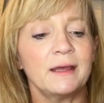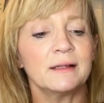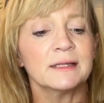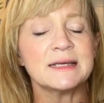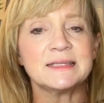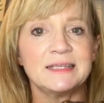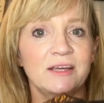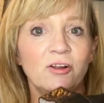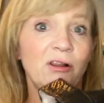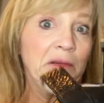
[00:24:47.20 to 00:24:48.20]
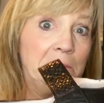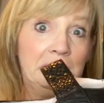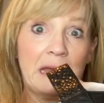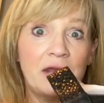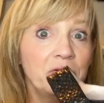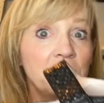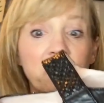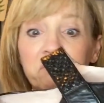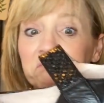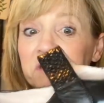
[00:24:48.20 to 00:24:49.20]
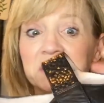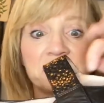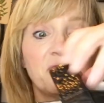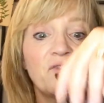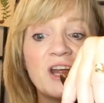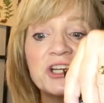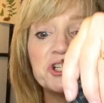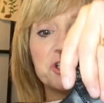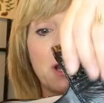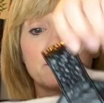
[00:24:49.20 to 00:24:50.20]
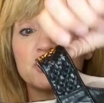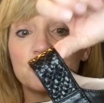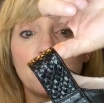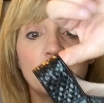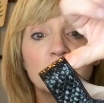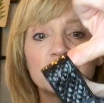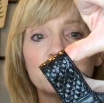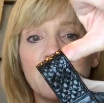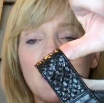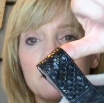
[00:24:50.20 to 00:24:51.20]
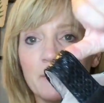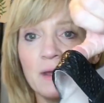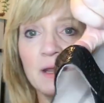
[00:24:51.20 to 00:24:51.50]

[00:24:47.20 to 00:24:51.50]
Les Cils. I don't know. It's French. I'm sure I butchered that, but